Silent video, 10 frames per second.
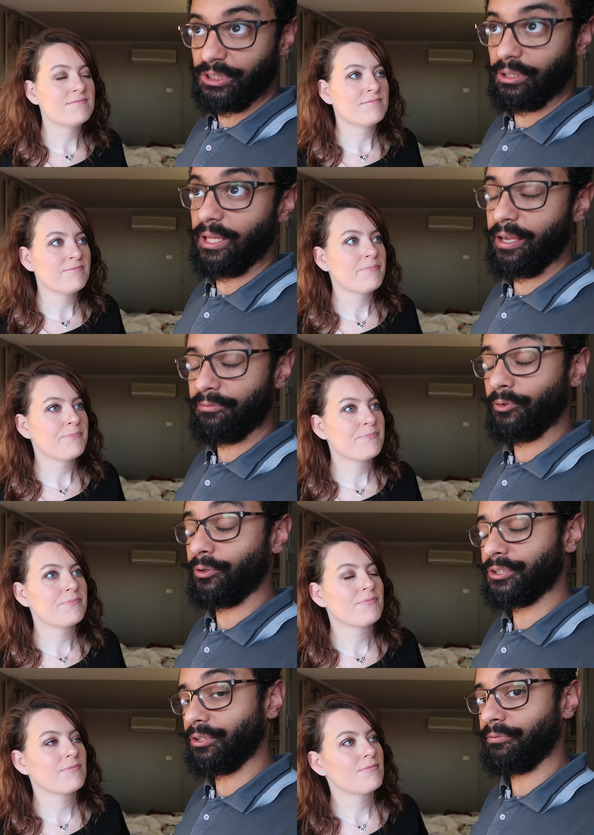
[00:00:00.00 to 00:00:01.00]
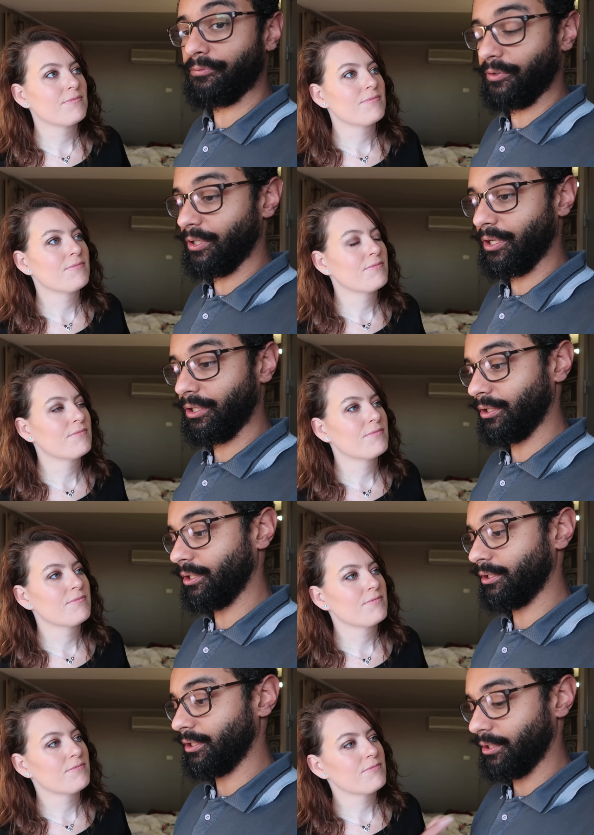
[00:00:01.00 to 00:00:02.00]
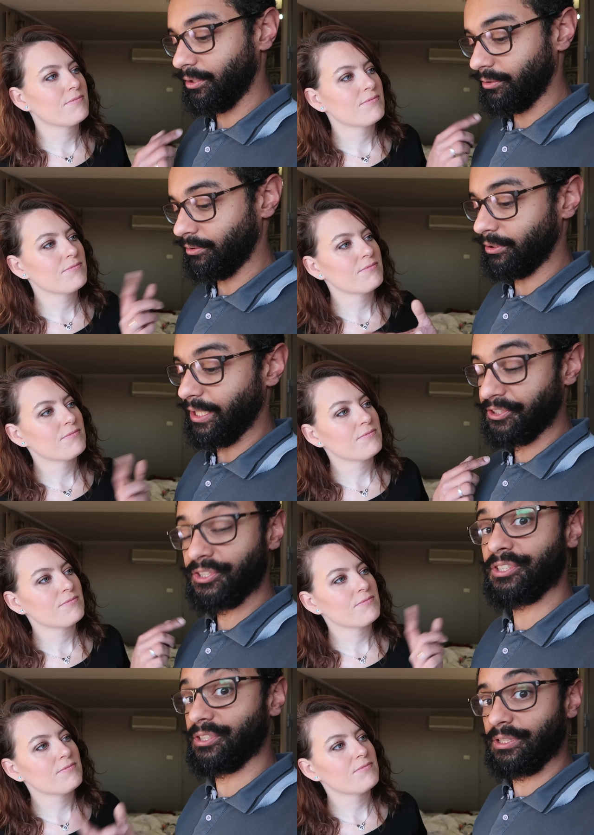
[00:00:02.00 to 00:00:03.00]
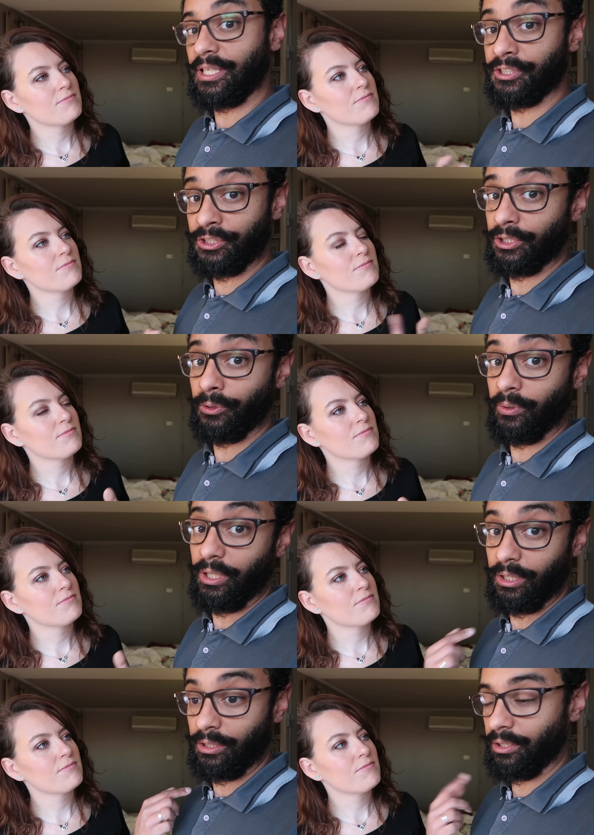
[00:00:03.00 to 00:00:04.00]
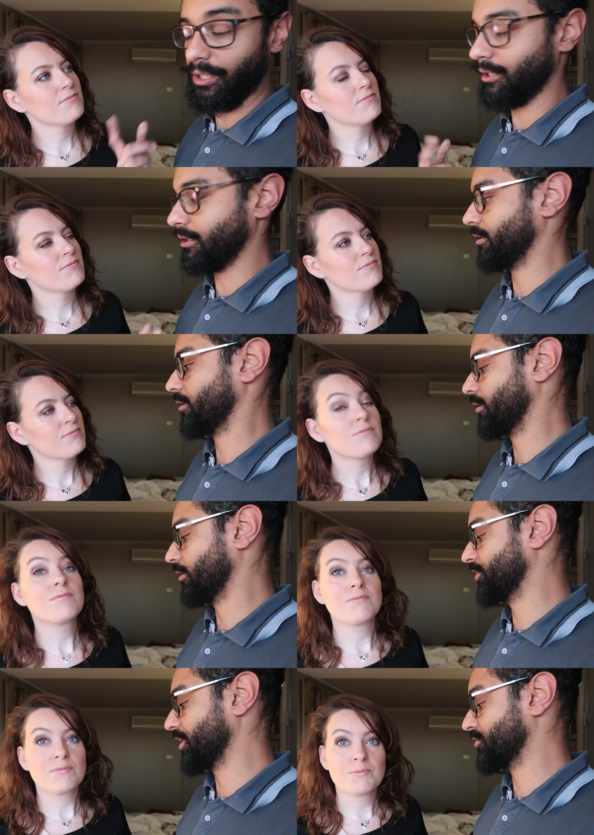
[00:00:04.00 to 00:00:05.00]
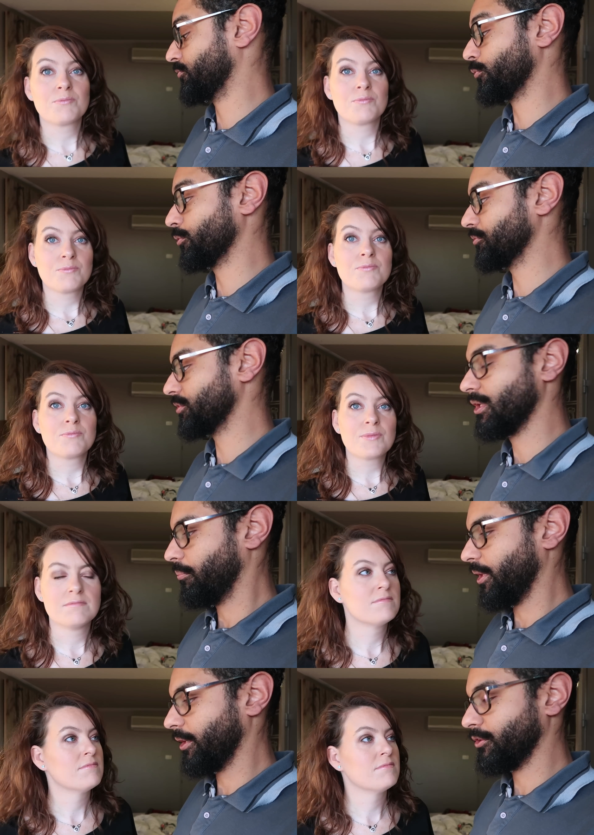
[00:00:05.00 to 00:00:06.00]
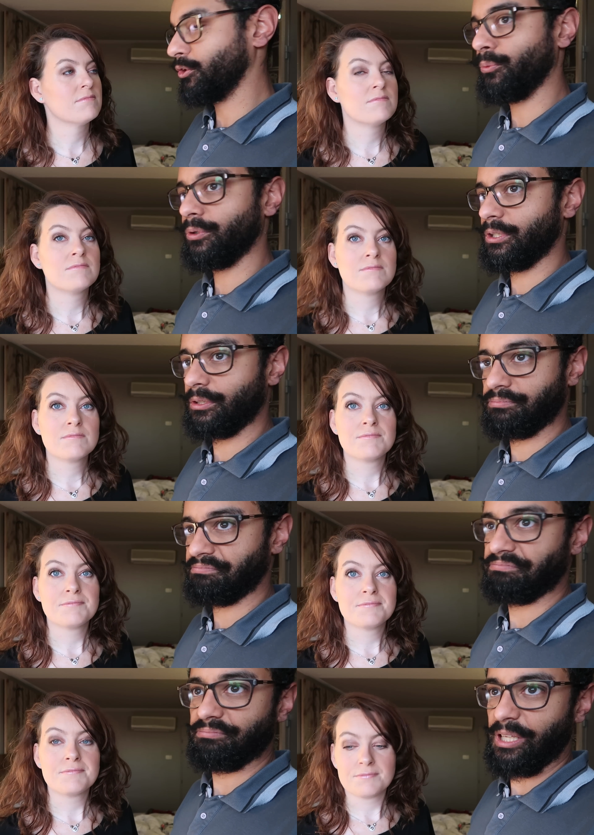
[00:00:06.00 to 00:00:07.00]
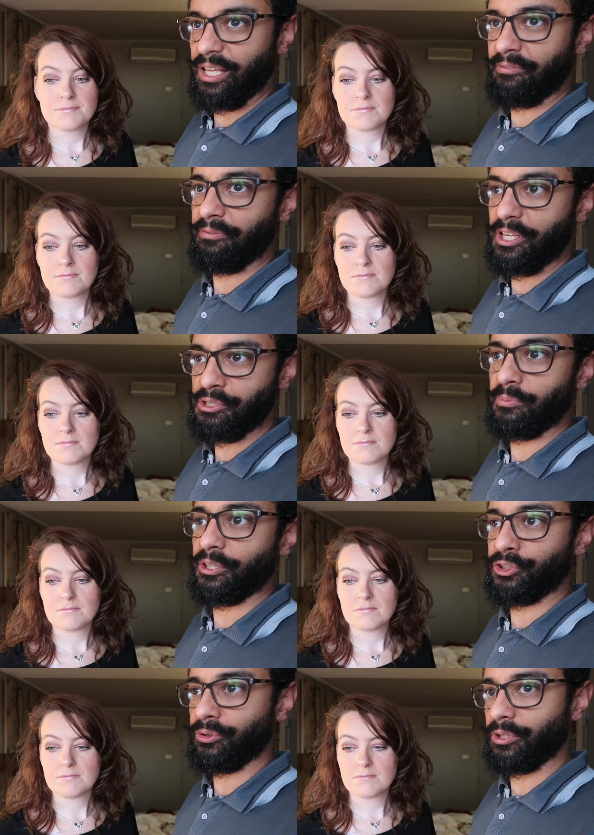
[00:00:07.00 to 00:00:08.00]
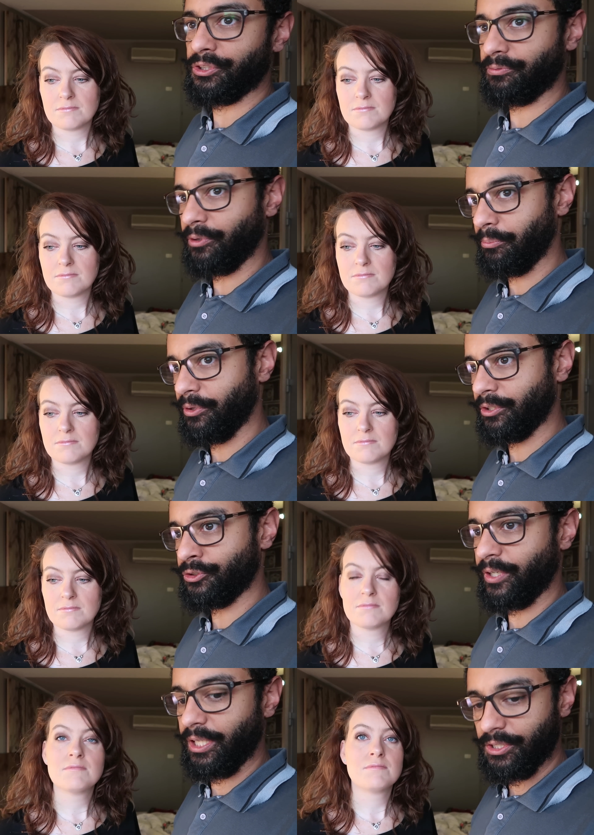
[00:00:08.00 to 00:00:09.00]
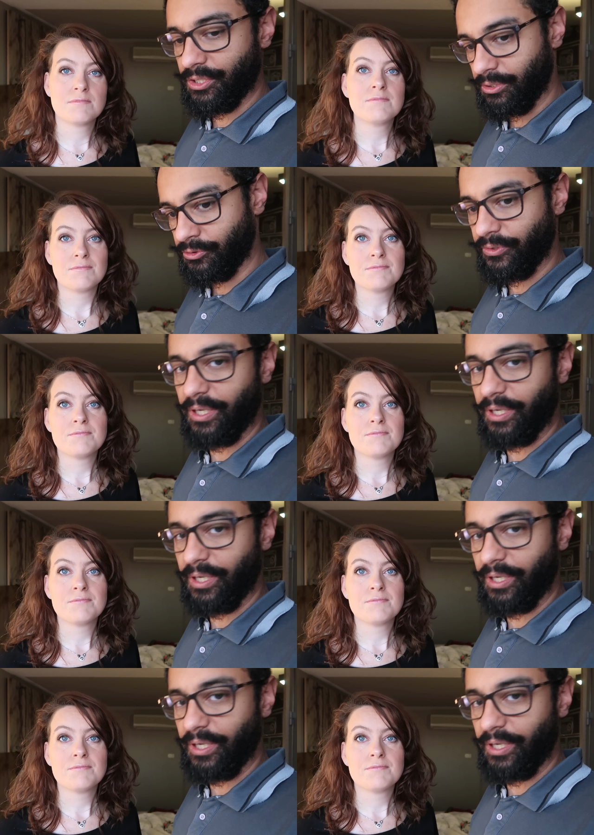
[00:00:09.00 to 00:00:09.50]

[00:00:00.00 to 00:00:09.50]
Speaker 1: still have noise of uh, the the guests next to you in in uh, adjacent rooms but you wouldn't have as much noise from the trains and